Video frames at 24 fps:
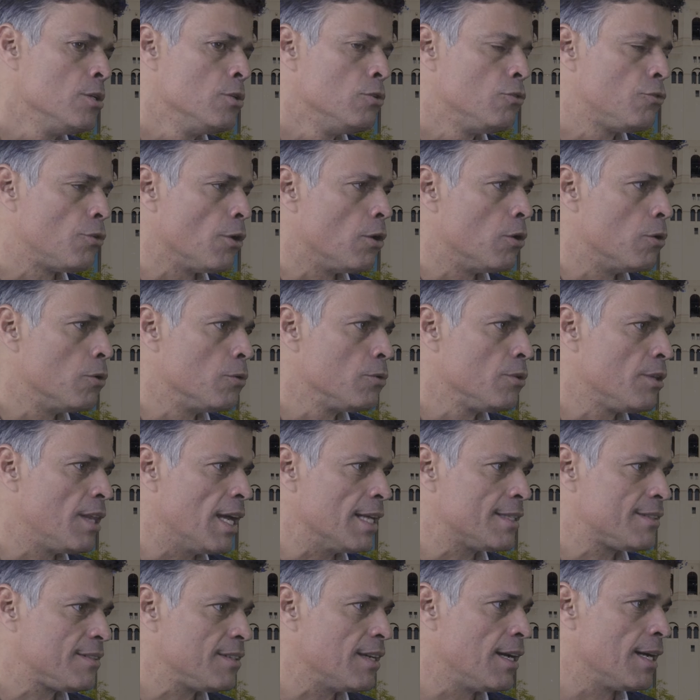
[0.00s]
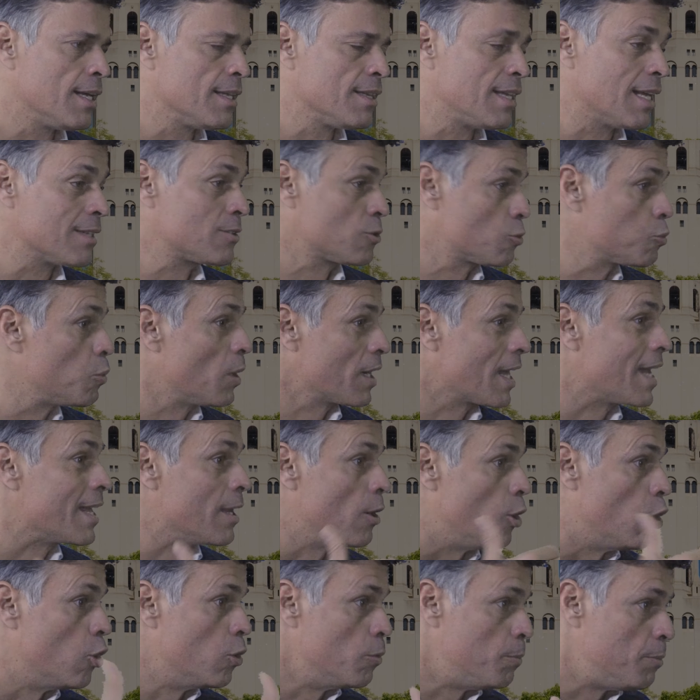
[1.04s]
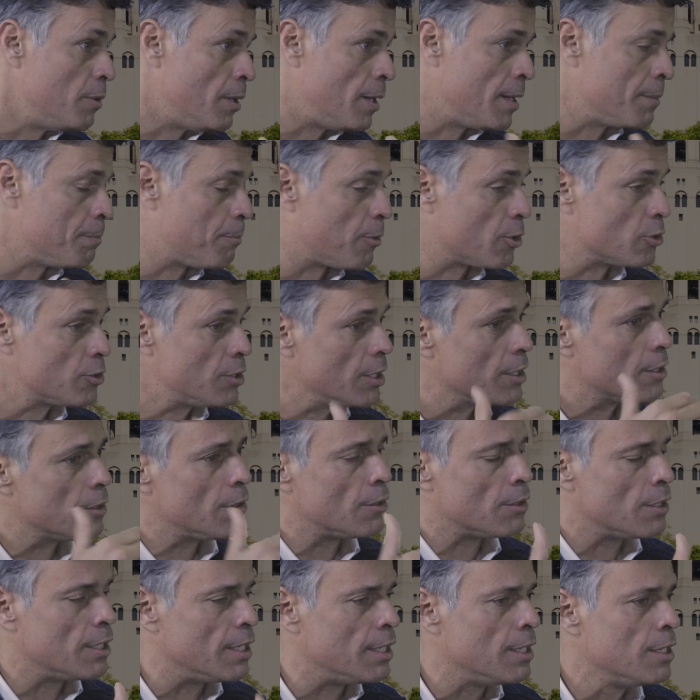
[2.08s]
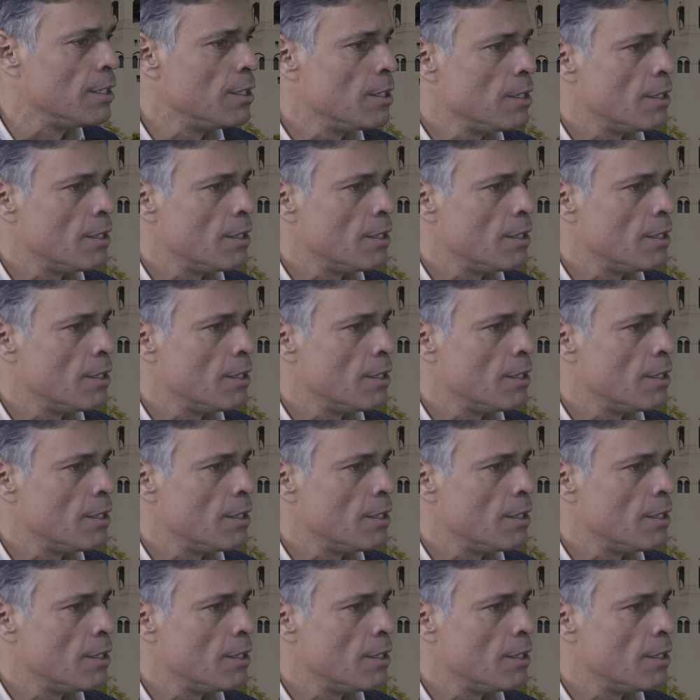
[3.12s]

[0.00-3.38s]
So that's what I hope, and particularly